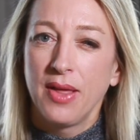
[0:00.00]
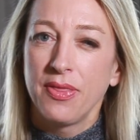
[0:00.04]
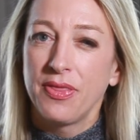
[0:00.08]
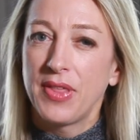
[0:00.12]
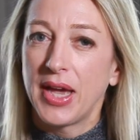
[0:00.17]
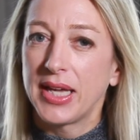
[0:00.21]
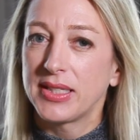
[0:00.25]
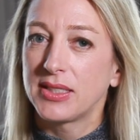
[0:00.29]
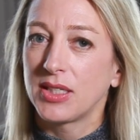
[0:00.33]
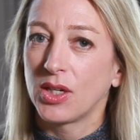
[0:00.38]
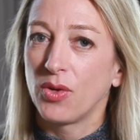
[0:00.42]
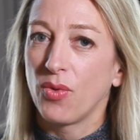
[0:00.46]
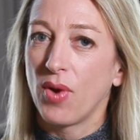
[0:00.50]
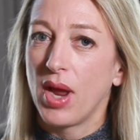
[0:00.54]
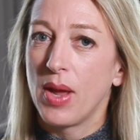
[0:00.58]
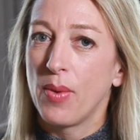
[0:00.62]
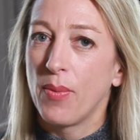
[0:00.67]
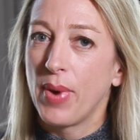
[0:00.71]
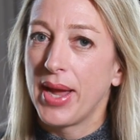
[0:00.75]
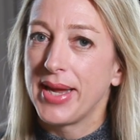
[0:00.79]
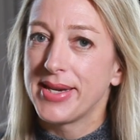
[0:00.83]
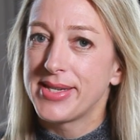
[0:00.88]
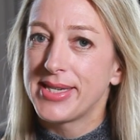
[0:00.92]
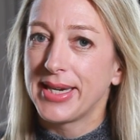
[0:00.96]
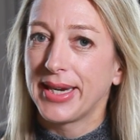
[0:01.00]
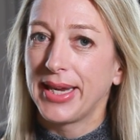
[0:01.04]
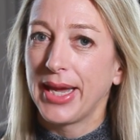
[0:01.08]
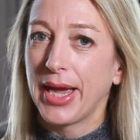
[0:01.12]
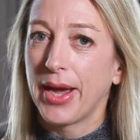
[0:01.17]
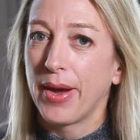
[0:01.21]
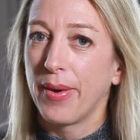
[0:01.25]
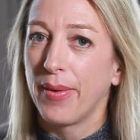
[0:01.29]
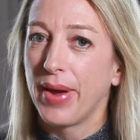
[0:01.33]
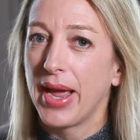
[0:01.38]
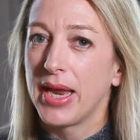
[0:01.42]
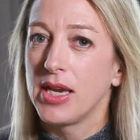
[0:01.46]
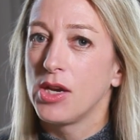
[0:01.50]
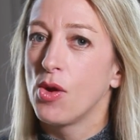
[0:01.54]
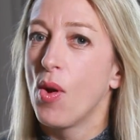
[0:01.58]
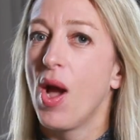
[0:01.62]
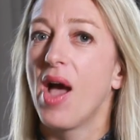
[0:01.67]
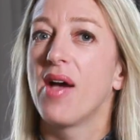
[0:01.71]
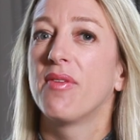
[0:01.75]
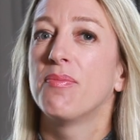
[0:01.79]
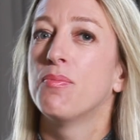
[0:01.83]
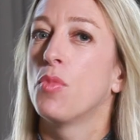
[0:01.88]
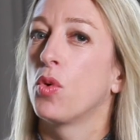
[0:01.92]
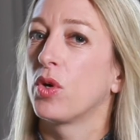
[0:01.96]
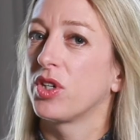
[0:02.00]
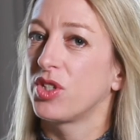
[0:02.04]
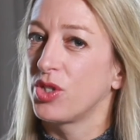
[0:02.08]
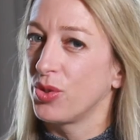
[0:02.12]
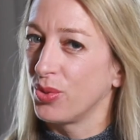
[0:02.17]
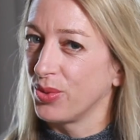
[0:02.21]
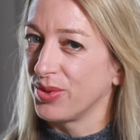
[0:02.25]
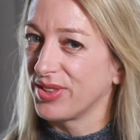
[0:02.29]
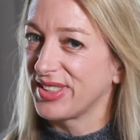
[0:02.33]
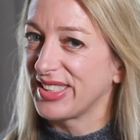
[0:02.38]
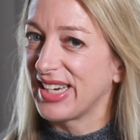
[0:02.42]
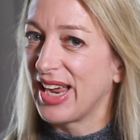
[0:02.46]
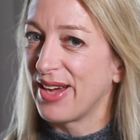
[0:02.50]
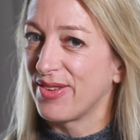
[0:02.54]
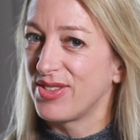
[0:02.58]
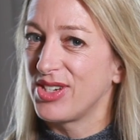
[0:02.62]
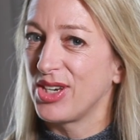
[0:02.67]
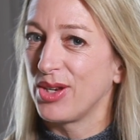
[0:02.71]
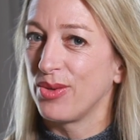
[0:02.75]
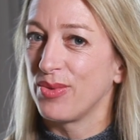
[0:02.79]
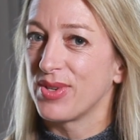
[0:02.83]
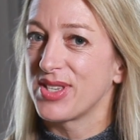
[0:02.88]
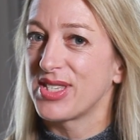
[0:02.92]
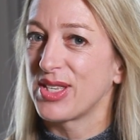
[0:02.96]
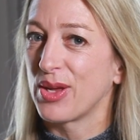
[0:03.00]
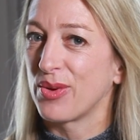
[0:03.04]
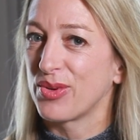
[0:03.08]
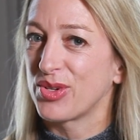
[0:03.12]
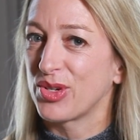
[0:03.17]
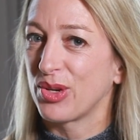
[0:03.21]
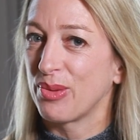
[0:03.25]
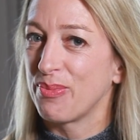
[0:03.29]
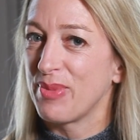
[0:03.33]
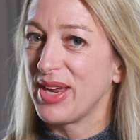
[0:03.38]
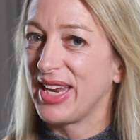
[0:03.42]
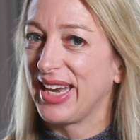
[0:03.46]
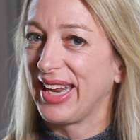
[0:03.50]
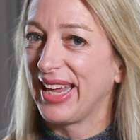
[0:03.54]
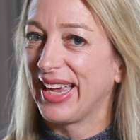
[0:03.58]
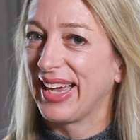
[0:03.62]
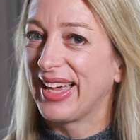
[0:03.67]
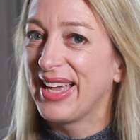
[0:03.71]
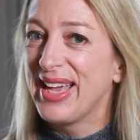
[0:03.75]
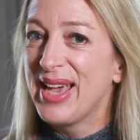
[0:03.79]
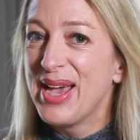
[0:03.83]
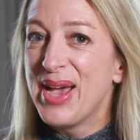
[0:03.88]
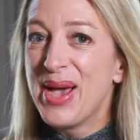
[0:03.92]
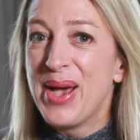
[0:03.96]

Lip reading: that's a great way to go. And you have more tools now too with social media.